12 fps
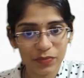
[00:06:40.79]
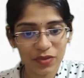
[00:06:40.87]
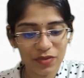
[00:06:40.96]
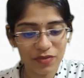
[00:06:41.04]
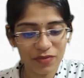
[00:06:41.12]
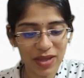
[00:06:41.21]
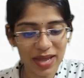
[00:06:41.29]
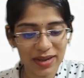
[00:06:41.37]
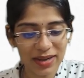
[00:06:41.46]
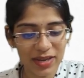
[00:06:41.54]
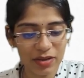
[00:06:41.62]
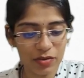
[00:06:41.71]

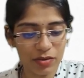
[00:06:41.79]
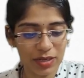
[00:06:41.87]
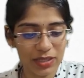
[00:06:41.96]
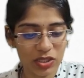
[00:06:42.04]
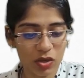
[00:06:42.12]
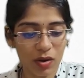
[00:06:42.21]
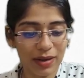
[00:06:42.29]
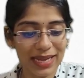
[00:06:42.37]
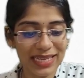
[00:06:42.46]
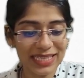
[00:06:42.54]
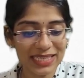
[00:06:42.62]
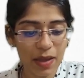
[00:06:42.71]
Very good. It's called
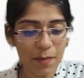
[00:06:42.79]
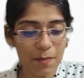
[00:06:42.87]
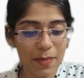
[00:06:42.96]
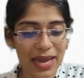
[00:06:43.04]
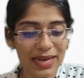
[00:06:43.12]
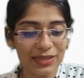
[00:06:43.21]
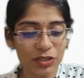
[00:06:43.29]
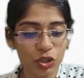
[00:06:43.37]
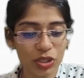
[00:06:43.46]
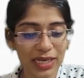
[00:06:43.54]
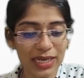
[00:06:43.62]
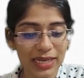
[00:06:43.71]
as
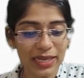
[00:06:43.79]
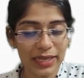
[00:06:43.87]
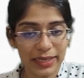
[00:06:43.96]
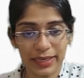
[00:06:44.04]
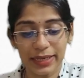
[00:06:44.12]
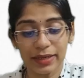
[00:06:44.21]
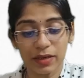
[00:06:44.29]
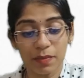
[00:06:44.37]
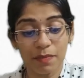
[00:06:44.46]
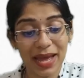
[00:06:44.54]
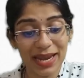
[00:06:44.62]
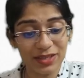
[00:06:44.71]
meningeal layer.
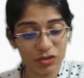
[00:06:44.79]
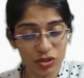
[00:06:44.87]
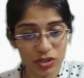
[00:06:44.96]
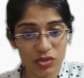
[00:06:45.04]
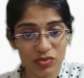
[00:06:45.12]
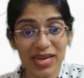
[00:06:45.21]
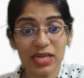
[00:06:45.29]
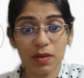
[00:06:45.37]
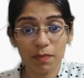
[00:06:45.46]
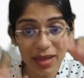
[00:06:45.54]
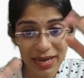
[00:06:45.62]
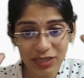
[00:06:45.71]
Meninges, right?
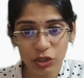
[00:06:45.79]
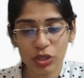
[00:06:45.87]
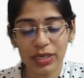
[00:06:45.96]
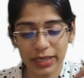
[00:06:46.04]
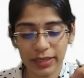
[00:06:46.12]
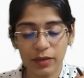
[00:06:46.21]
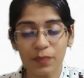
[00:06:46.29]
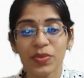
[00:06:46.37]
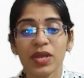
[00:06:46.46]
Meningeal layer.